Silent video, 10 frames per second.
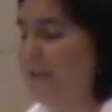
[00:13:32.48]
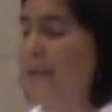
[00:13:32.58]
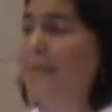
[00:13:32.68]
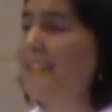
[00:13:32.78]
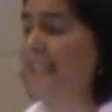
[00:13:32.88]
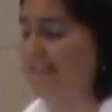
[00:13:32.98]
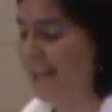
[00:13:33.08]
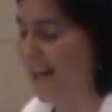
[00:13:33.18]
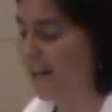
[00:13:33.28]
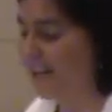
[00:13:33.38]
We believe
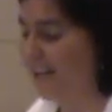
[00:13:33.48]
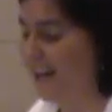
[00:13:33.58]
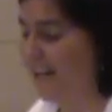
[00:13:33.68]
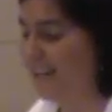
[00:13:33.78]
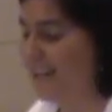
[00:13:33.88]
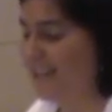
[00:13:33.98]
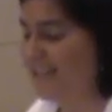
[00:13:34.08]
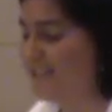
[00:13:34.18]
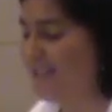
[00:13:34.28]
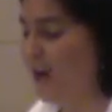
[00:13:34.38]
that our God
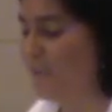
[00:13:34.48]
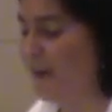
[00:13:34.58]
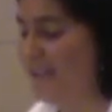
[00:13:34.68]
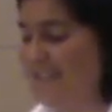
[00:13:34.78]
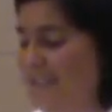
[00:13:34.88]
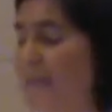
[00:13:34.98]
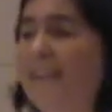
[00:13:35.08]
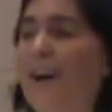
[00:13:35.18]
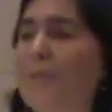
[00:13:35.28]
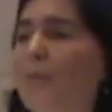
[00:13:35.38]
does not want us to
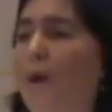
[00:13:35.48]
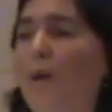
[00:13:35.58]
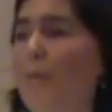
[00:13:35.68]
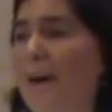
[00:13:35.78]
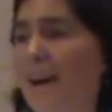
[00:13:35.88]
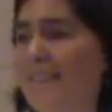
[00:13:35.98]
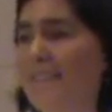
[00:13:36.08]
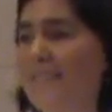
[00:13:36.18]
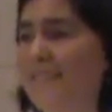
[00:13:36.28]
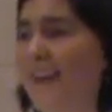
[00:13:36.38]
become
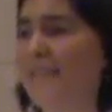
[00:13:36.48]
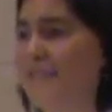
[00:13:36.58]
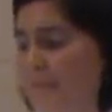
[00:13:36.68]
robots of